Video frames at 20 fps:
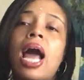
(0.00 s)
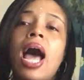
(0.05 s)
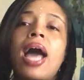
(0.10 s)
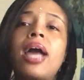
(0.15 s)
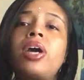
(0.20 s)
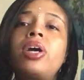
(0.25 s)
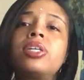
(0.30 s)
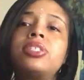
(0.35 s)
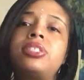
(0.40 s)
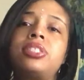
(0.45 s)

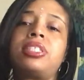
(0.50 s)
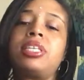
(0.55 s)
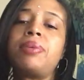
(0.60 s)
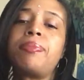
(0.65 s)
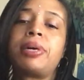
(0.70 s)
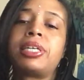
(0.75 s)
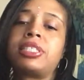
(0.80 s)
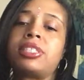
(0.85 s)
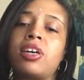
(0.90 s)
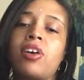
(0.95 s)
I could see
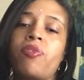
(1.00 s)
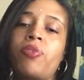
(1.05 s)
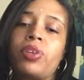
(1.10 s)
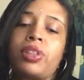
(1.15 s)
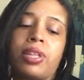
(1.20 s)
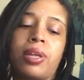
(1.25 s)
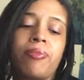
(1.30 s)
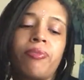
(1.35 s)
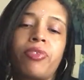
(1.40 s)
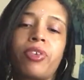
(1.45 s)
myself
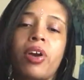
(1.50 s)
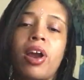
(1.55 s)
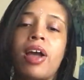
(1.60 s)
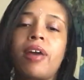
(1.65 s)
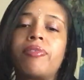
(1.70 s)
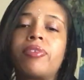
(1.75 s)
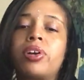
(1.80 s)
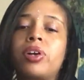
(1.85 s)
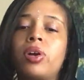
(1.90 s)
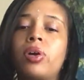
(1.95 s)
with them
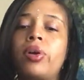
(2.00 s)
forever.